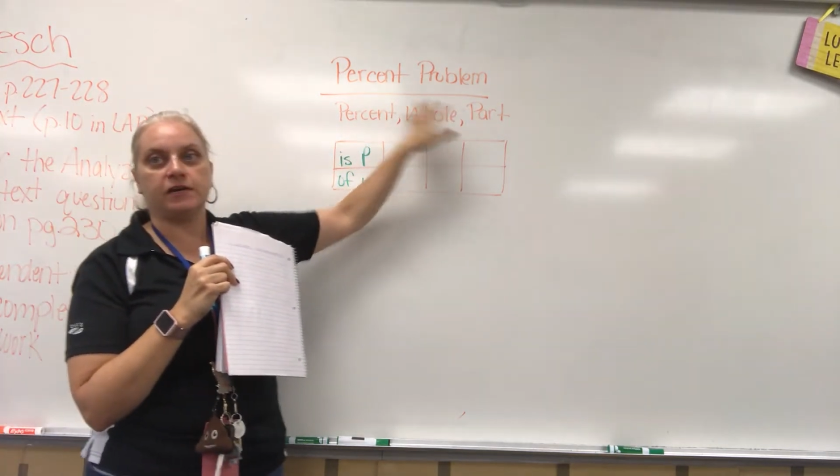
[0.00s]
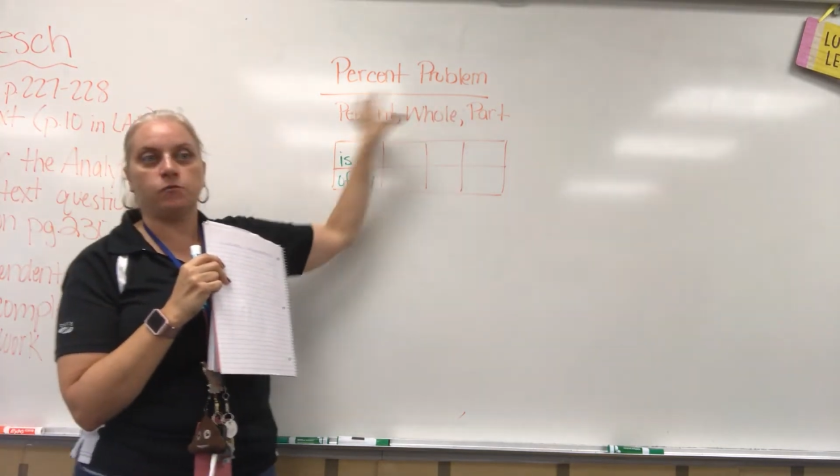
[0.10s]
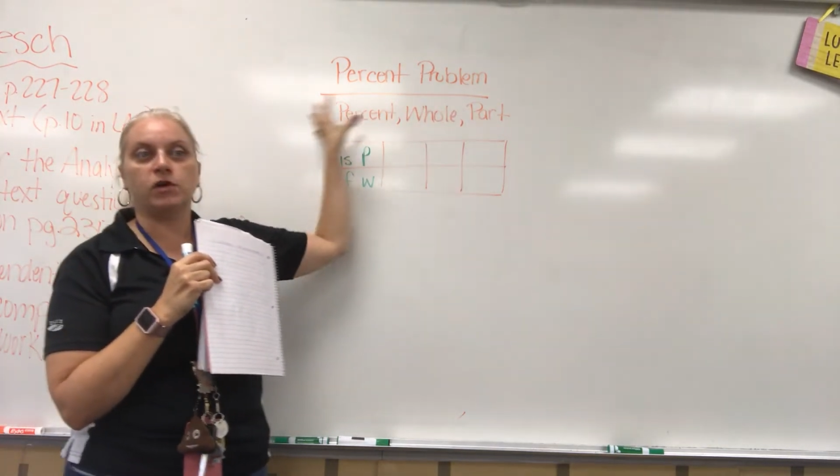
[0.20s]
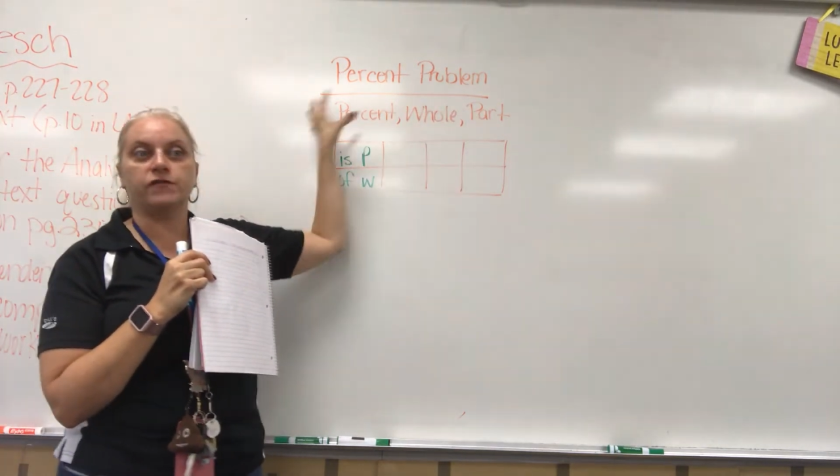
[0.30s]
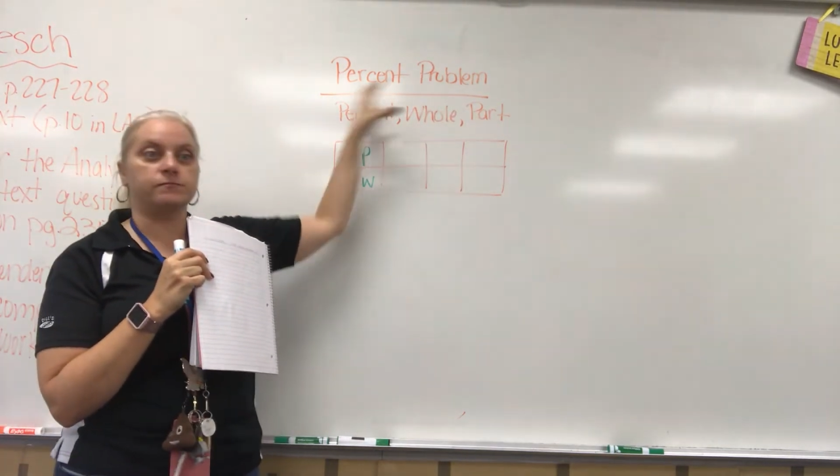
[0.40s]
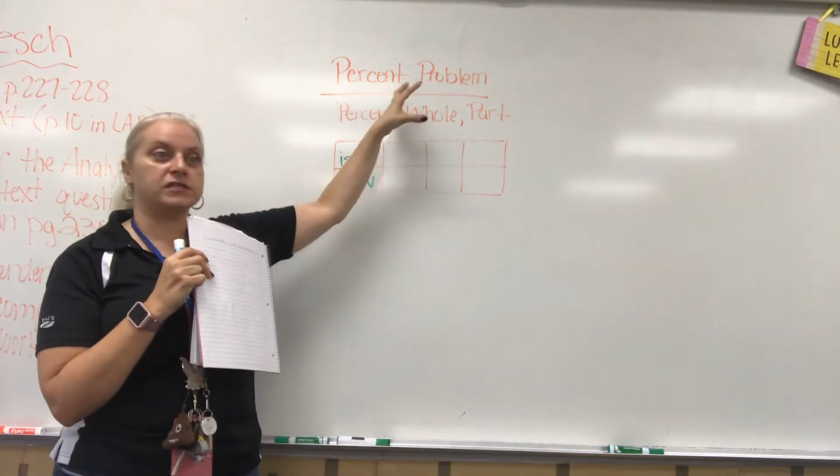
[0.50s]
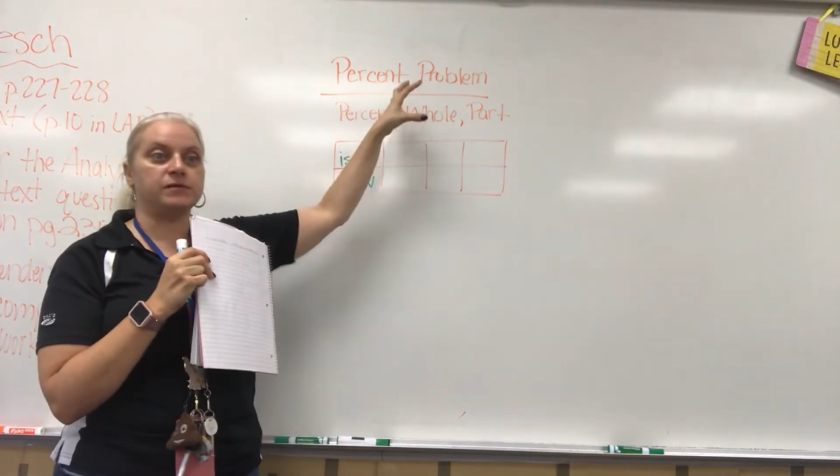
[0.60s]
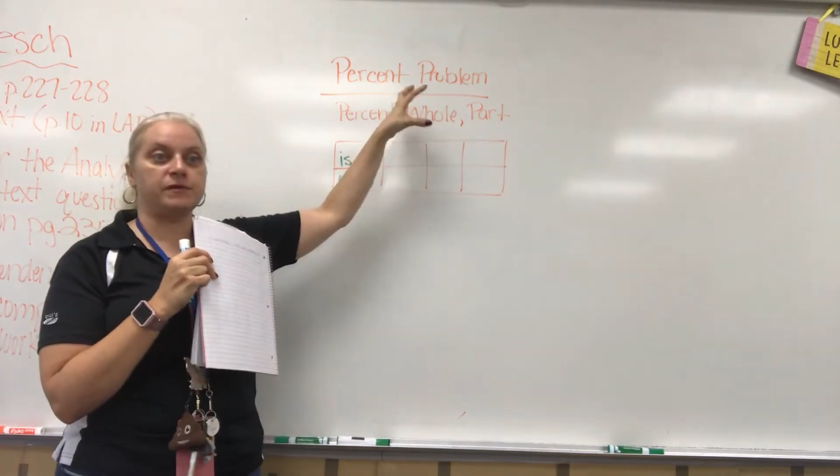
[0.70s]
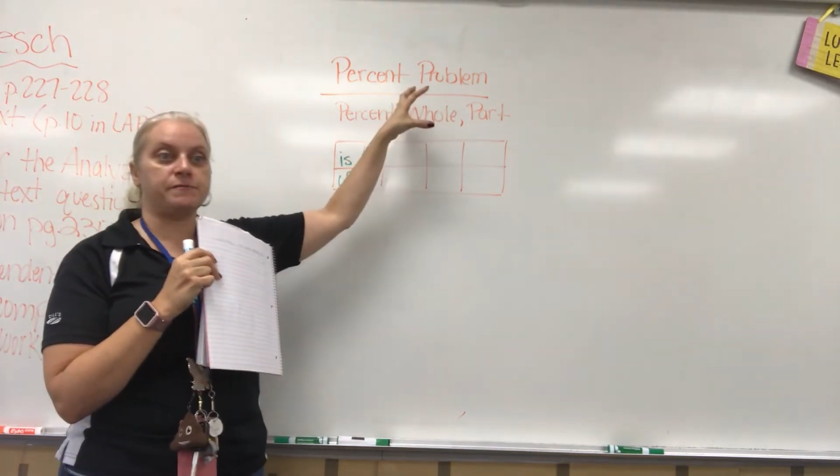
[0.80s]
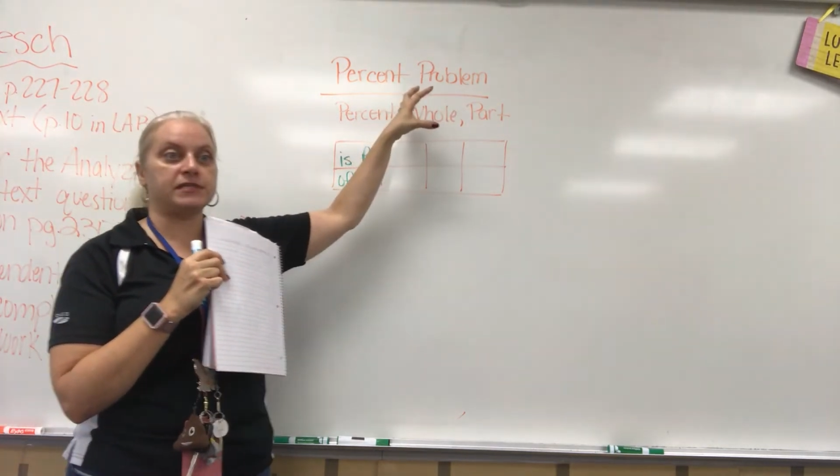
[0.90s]
and one of them is going
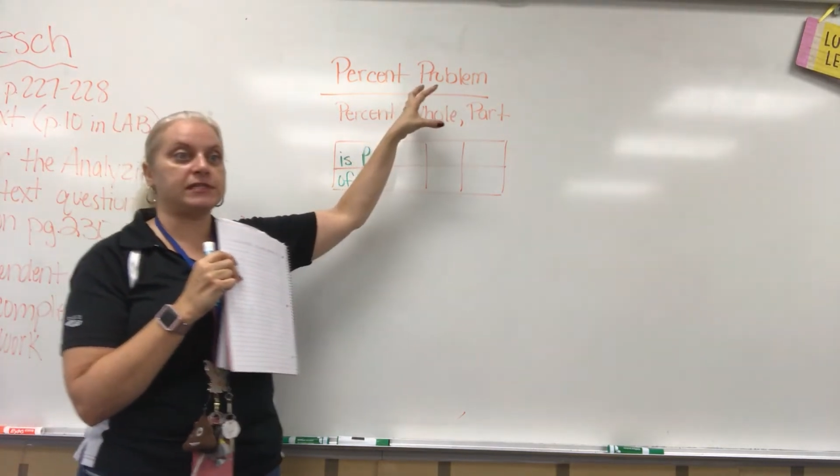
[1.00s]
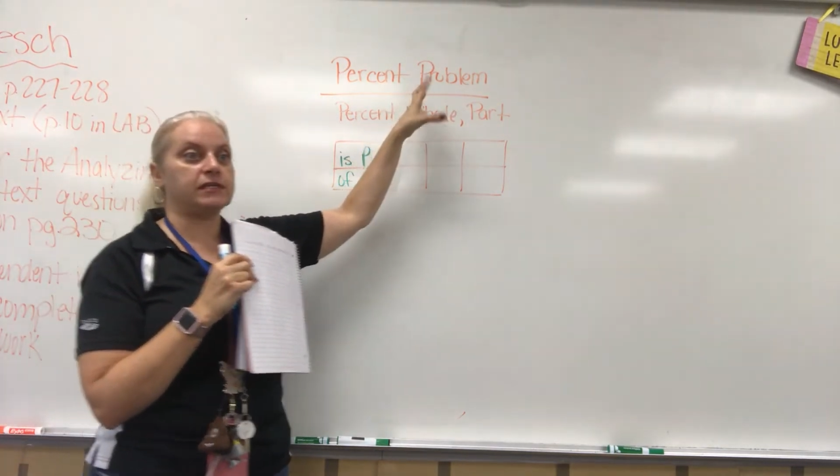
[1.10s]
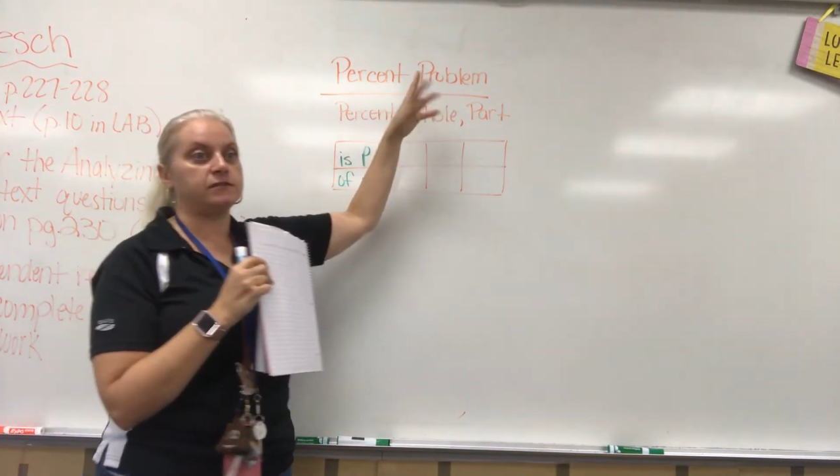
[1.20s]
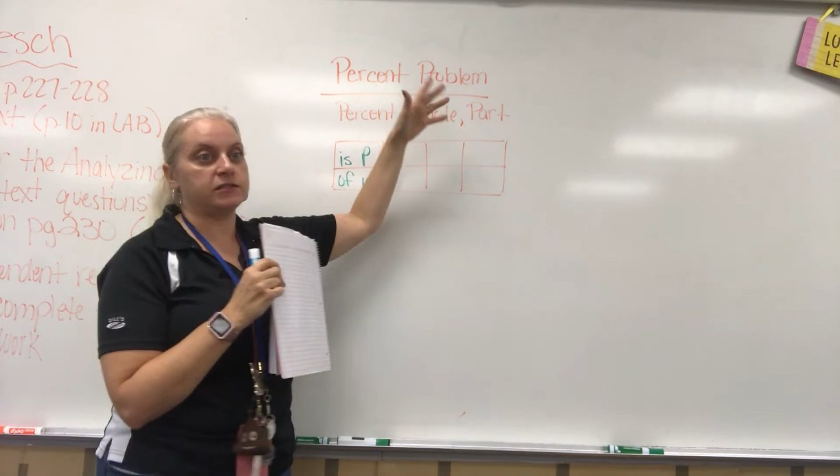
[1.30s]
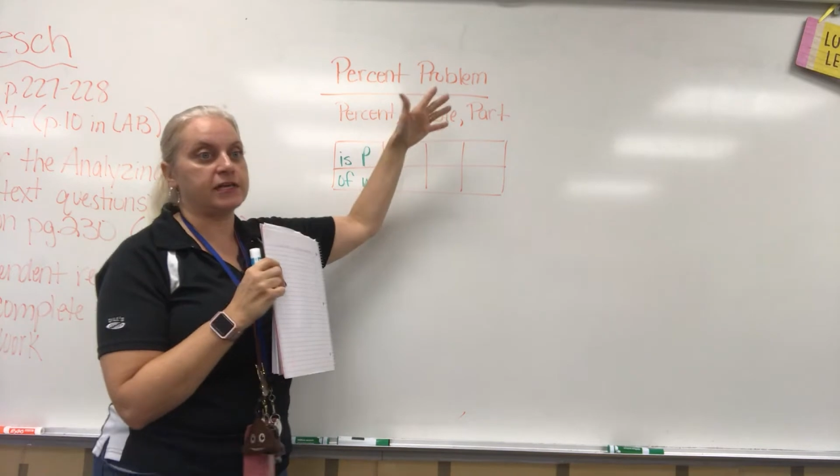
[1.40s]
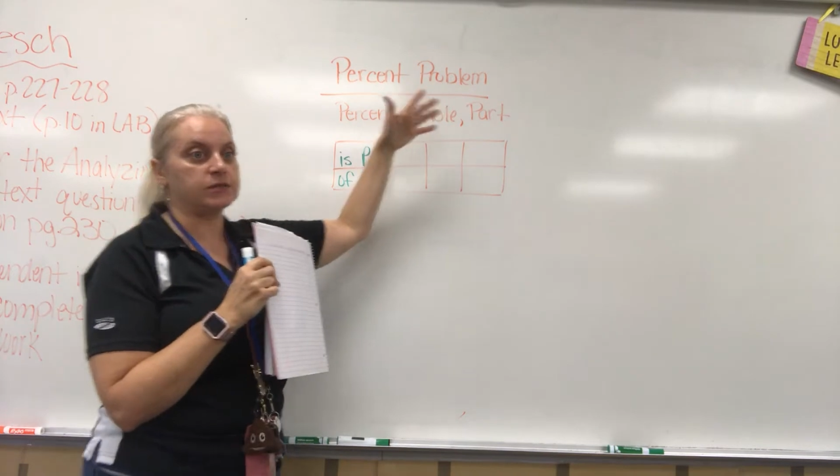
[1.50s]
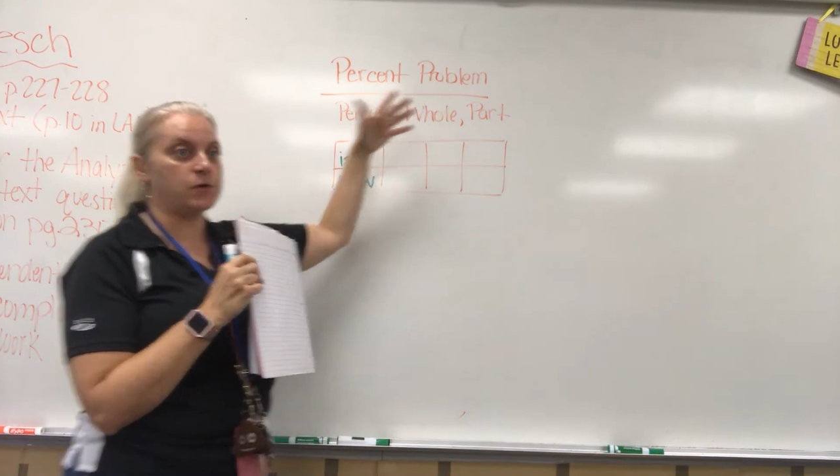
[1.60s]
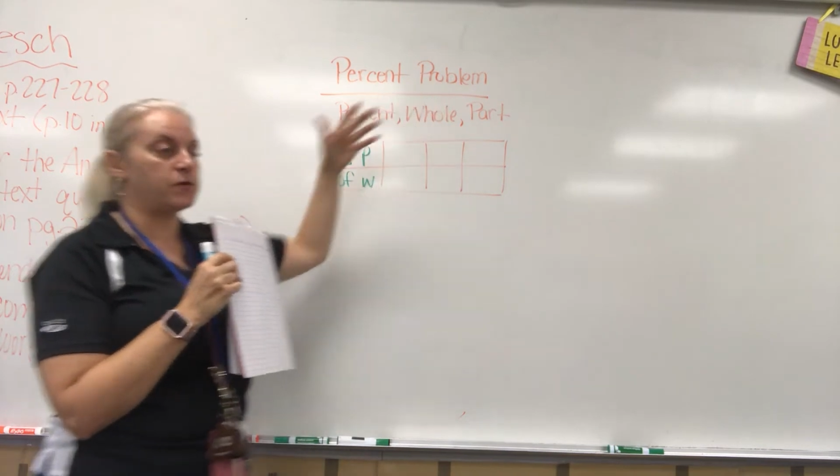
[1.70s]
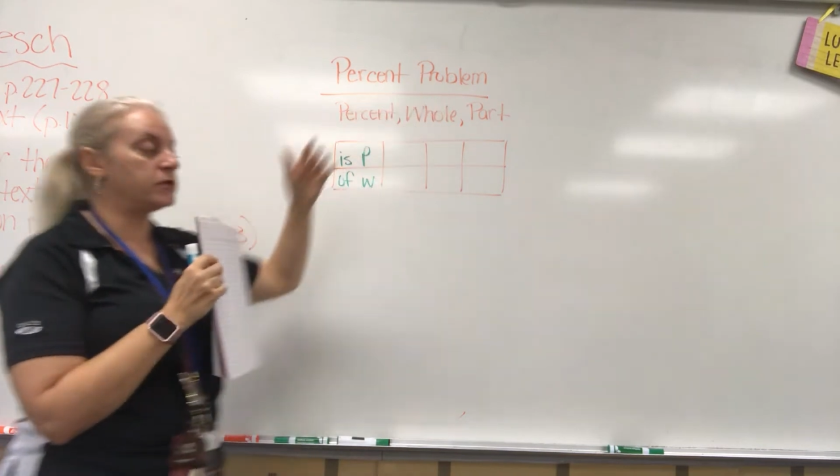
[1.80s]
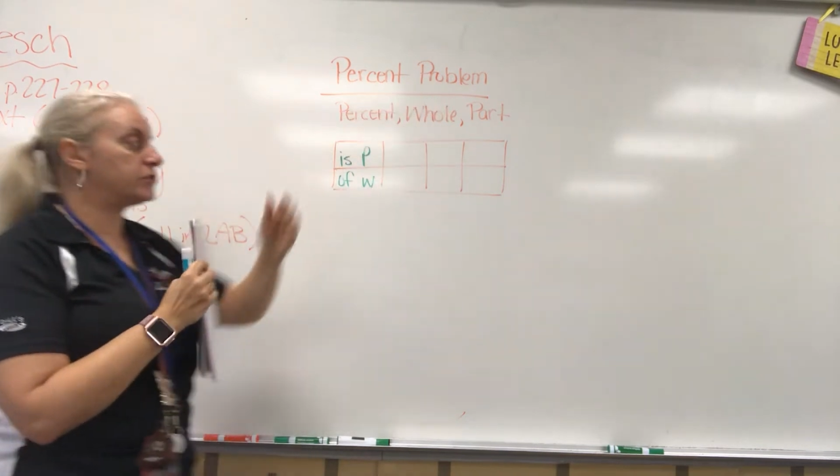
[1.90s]
to be missing. So that's
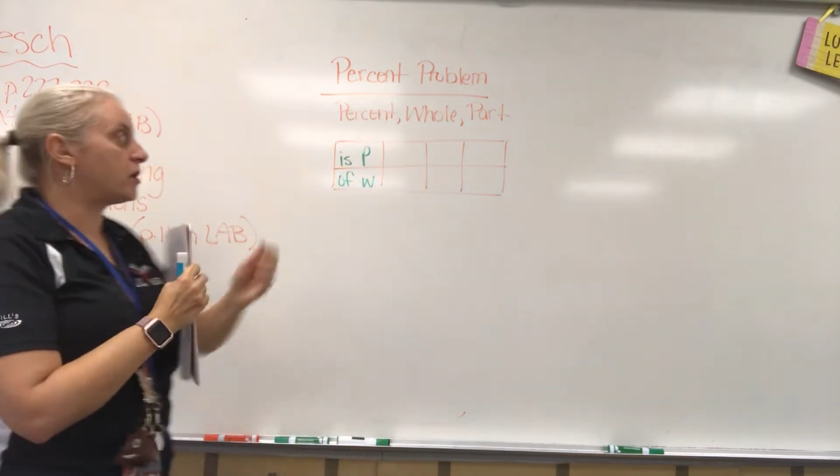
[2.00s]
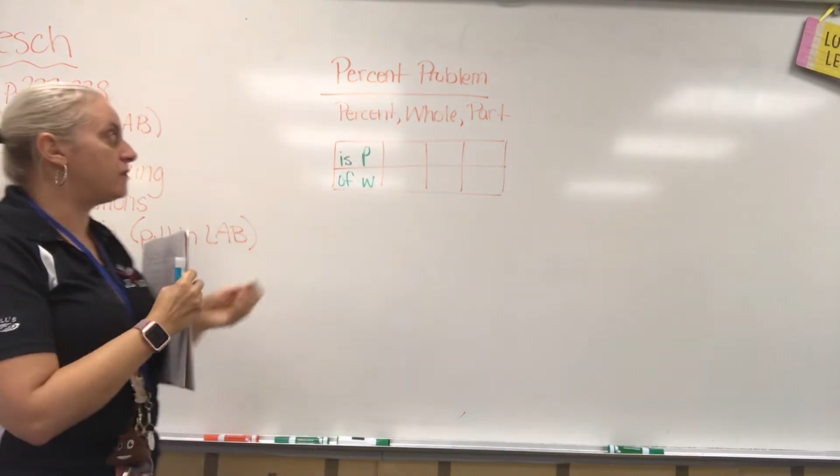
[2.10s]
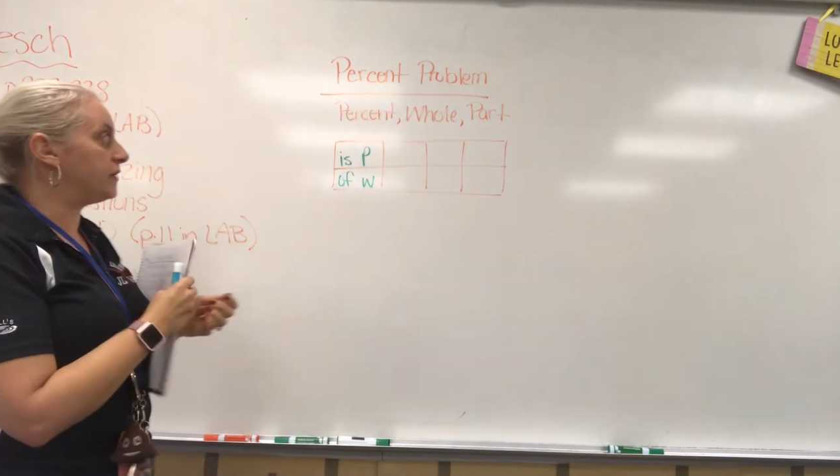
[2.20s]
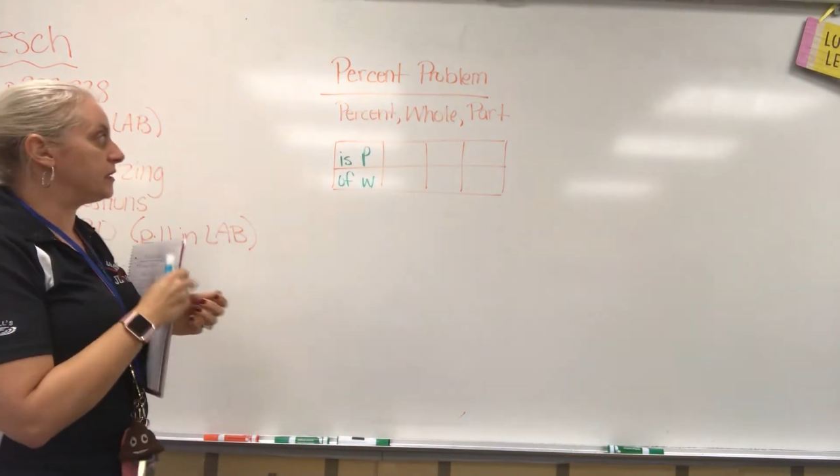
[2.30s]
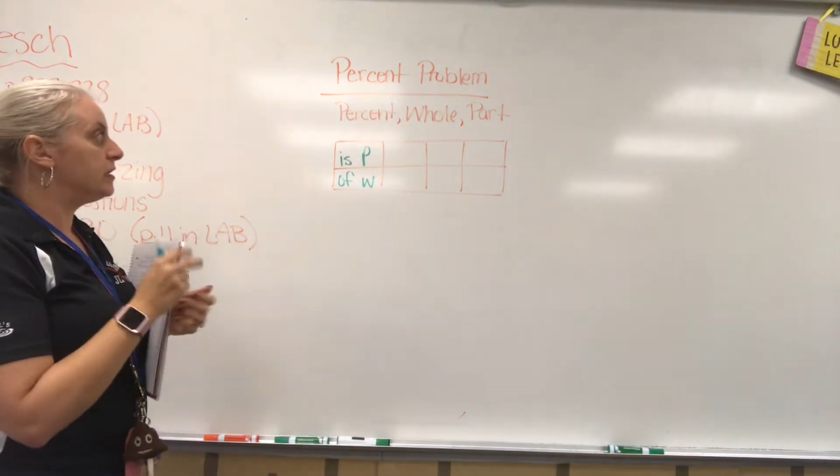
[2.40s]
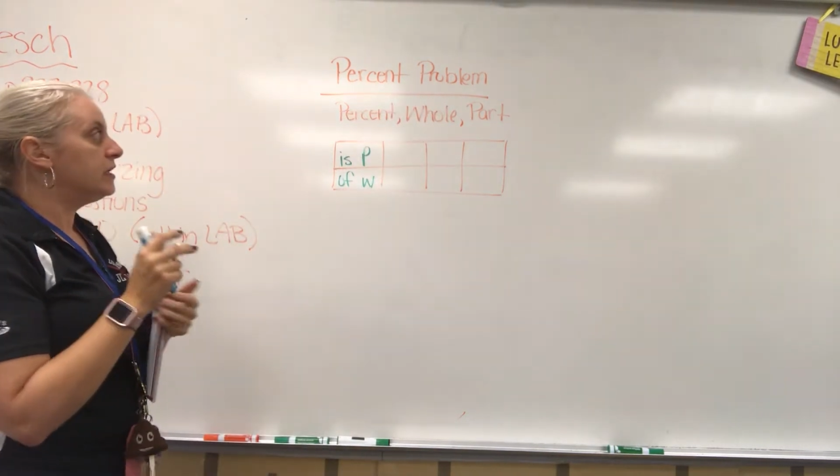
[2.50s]
what we're solving.